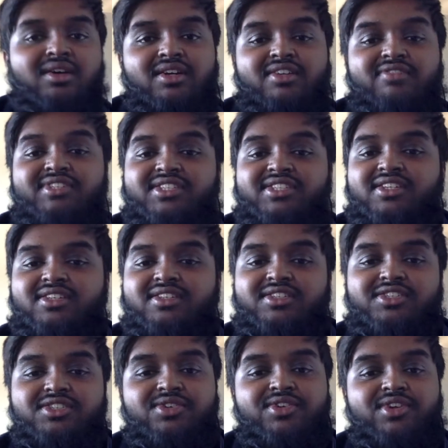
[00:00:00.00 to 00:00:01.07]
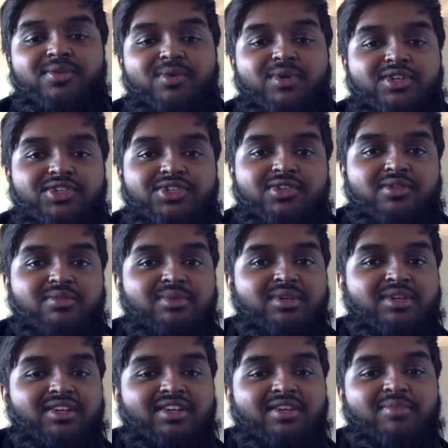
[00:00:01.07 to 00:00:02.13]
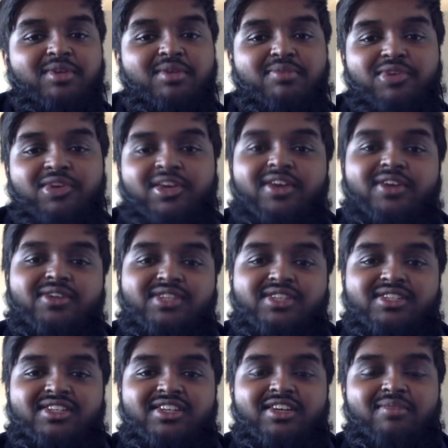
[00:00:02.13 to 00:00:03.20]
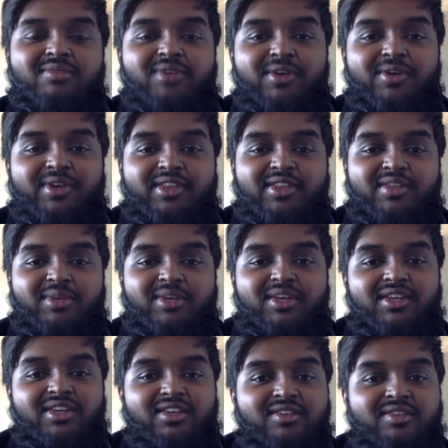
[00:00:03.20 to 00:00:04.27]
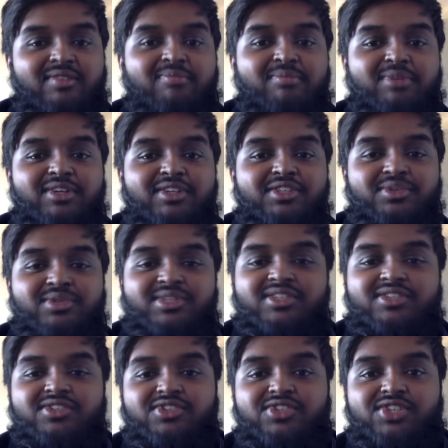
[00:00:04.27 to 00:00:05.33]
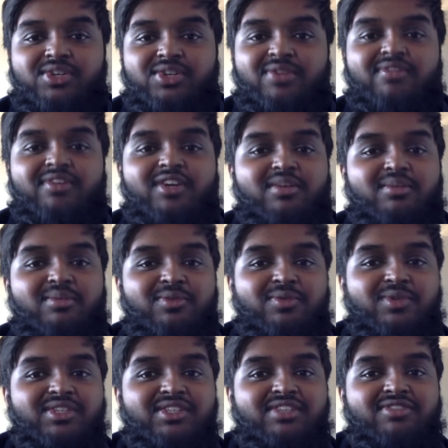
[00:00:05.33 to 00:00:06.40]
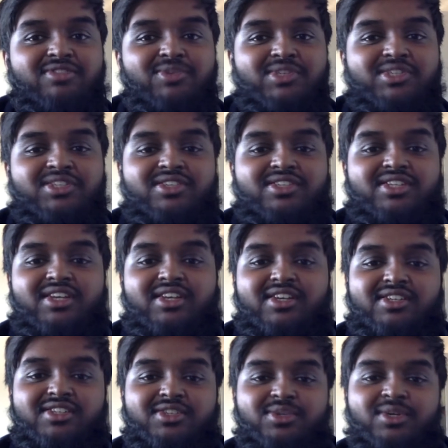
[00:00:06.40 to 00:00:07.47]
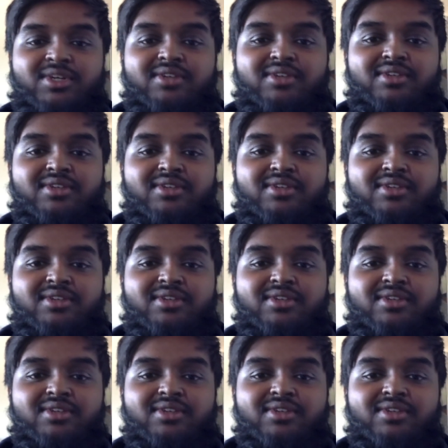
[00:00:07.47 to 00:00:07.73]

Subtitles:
I'd have to say the studio workshop. It can be pretty chaotic to get going at the beginning, but it's always such a chill environment once everyone starts getting into it.